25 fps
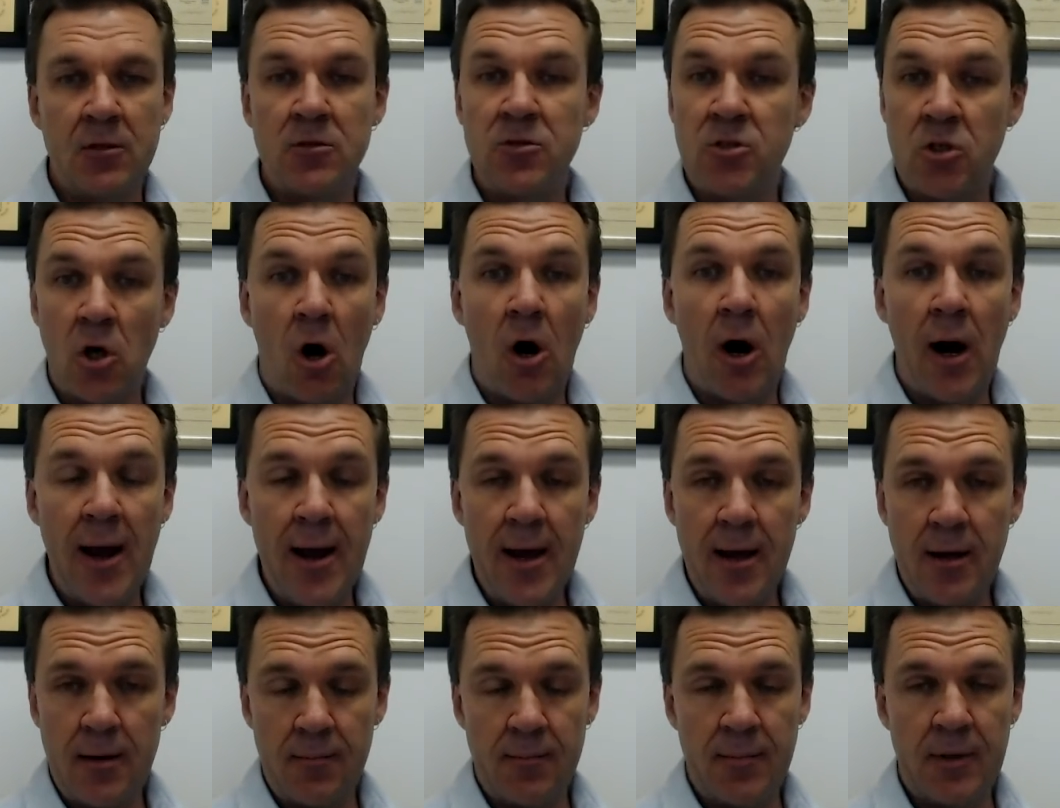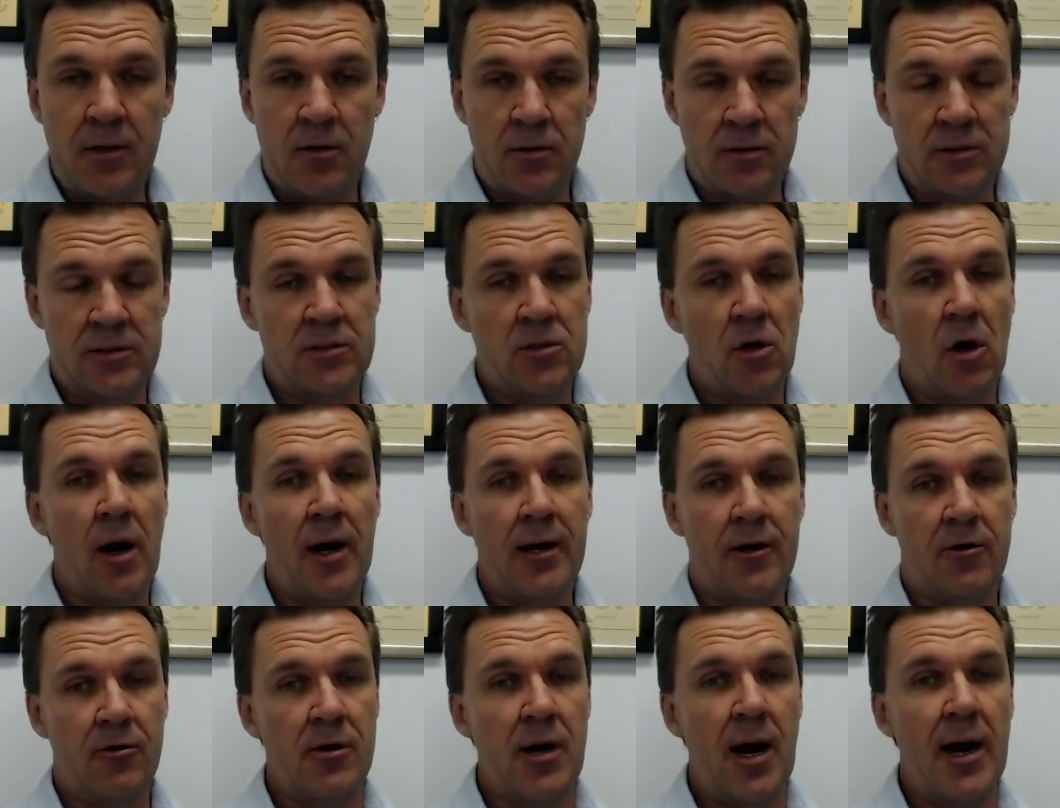Diet, because
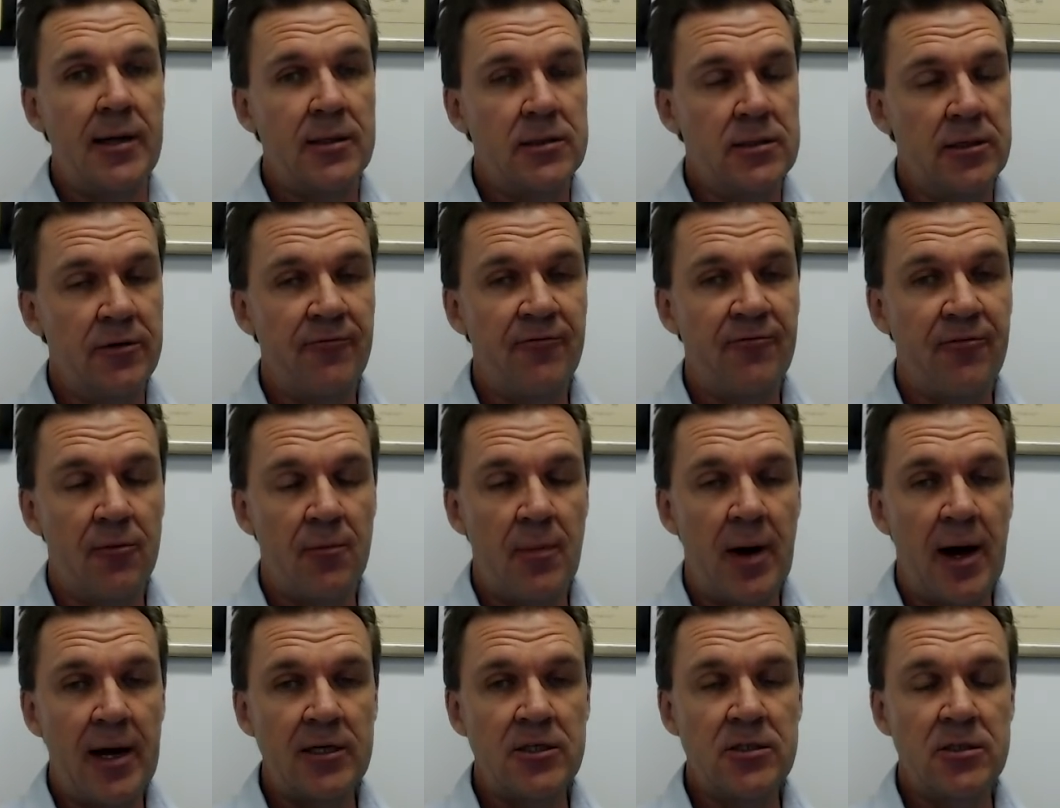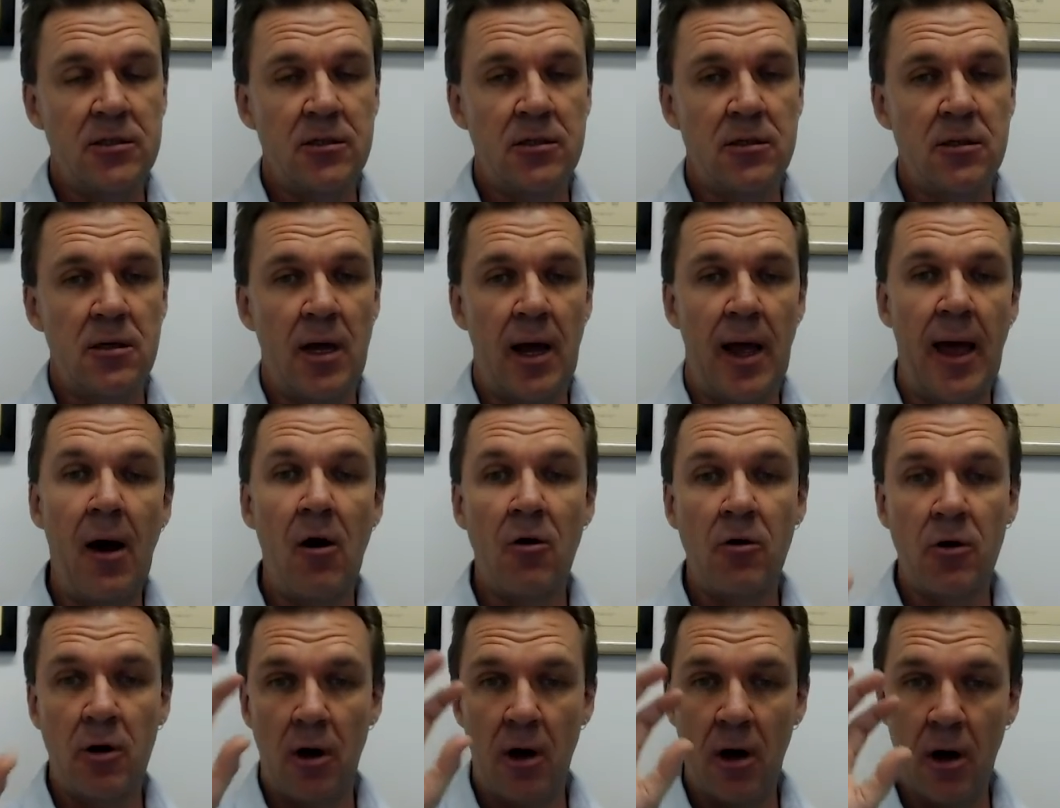diet creates inflammation,
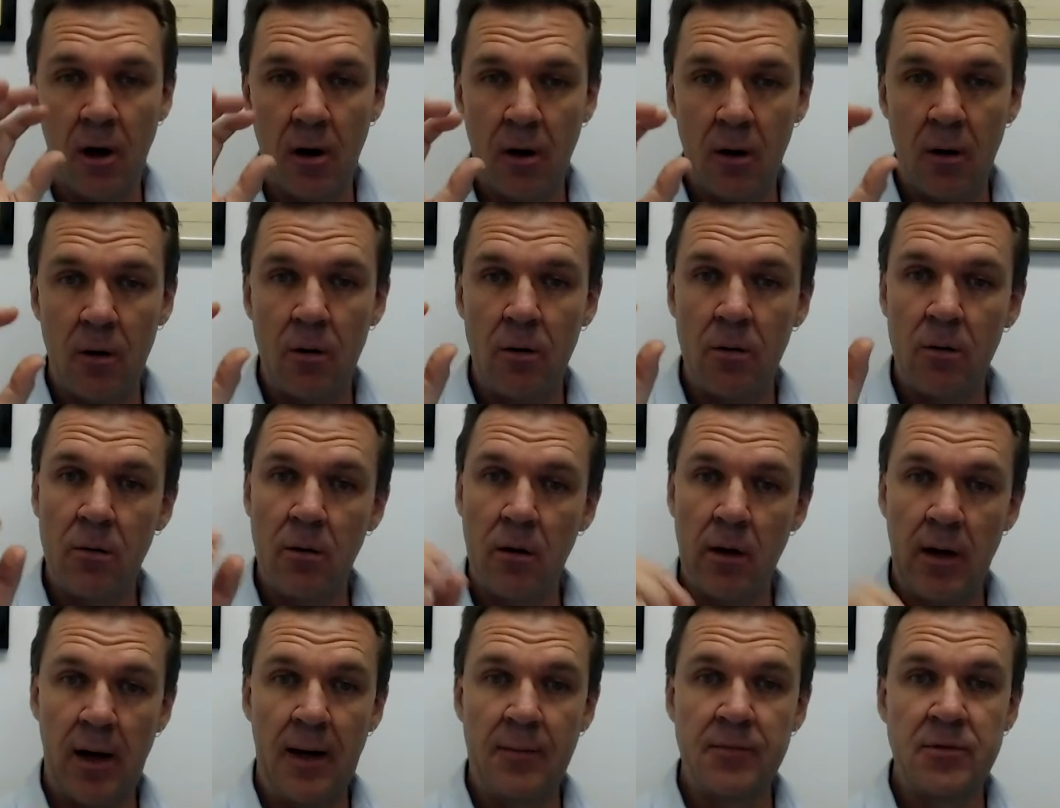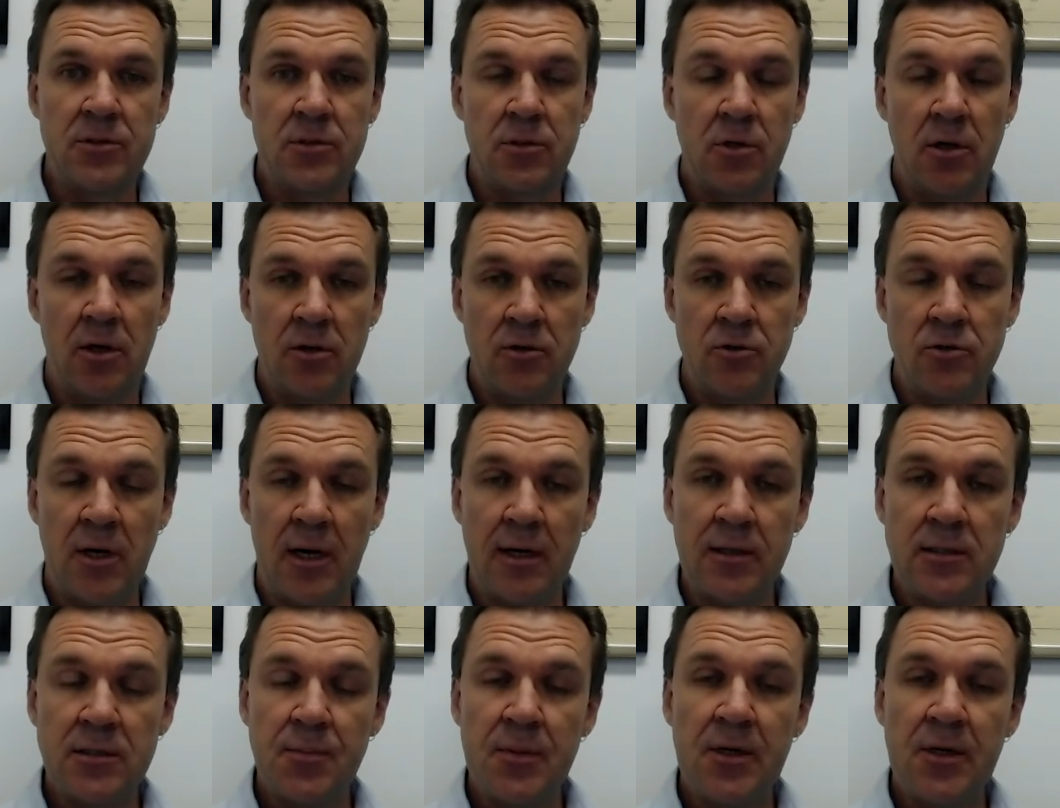alcohol, certain drugs.